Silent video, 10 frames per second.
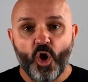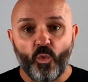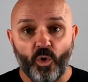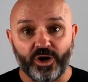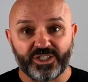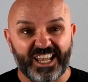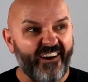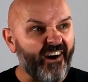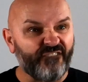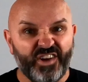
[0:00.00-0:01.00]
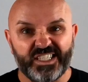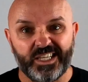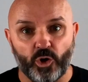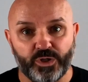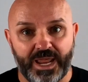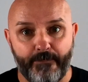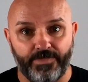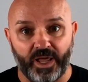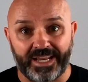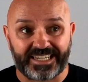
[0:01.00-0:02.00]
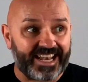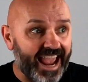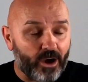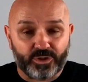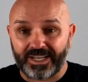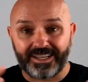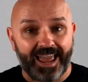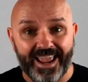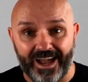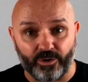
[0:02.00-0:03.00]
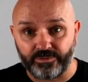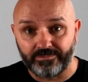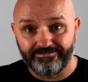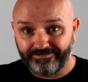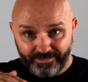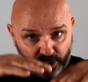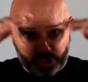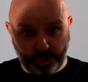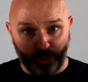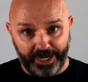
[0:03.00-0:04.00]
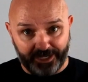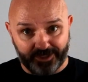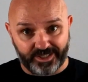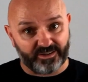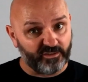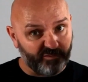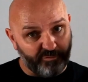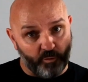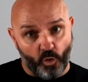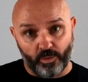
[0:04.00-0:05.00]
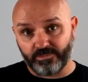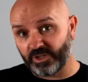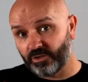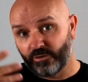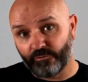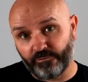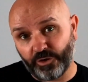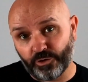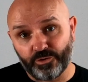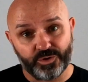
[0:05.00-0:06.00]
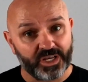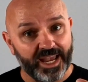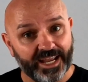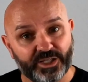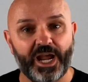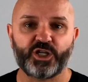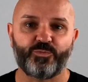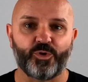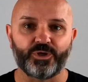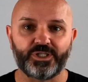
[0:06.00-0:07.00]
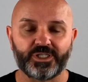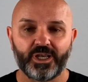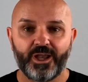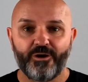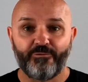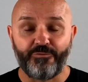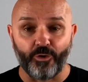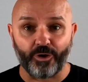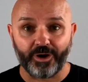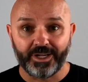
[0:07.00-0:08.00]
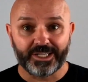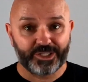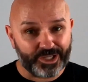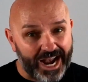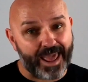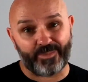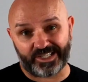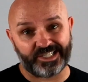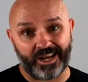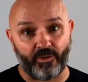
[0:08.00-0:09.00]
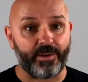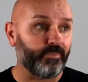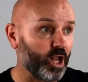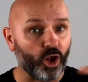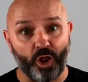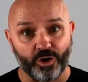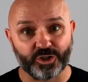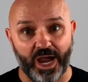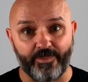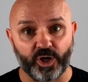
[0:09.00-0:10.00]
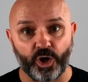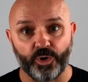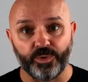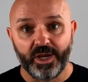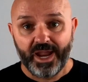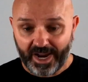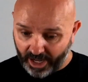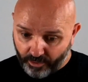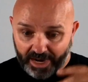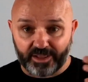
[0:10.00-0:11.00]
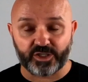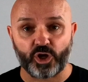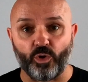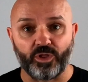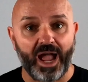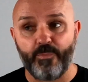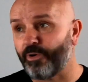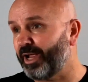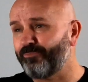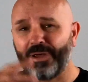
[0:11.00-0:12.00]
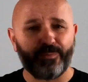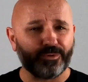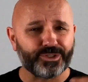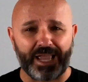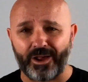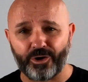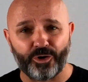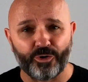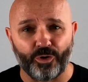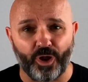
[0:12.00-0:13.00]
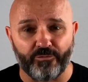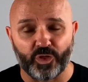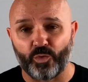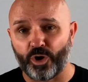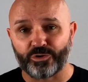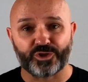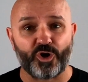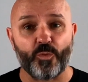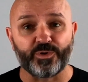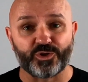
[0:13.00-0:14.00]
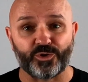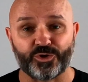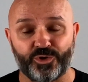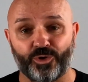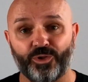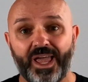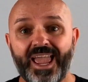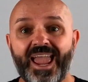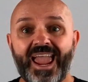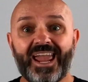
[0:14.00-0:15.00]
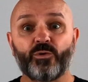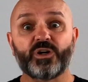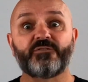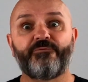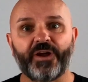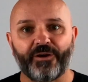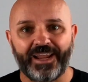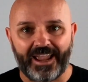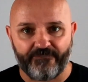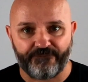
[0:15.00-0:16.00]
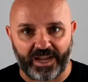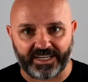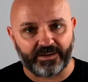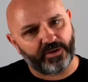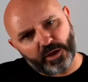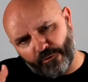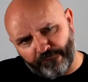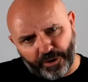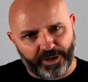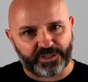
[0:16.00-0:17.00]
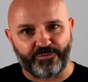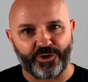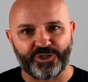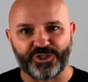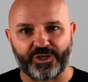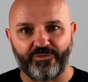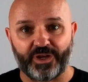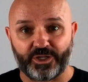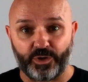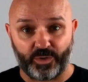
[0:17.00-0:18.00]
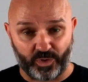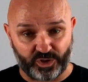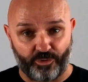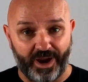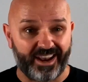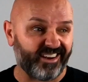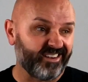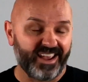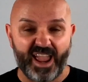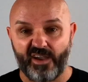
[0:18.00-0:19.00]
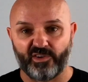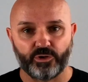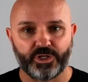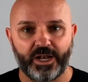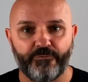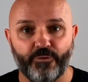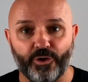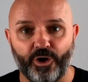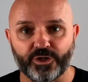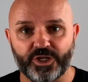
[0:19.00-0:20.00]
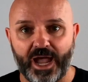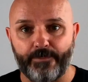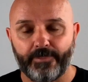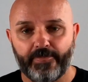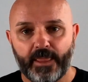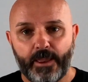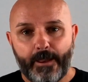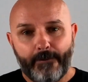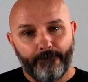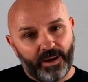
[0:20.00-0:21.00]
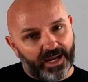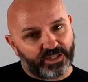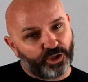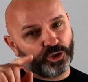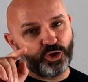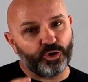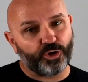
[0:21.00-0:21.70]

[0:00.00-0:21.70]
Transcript: was a Visio template and how to lay out the screens, forms, views, and dashboards for Dynamics CRM a long time ago. And I created this whole library and people downloaded it all over the world as an open source tool, and it was very effective. And there were various versions of it. It was created. Haven't looked at it for a long time. But could you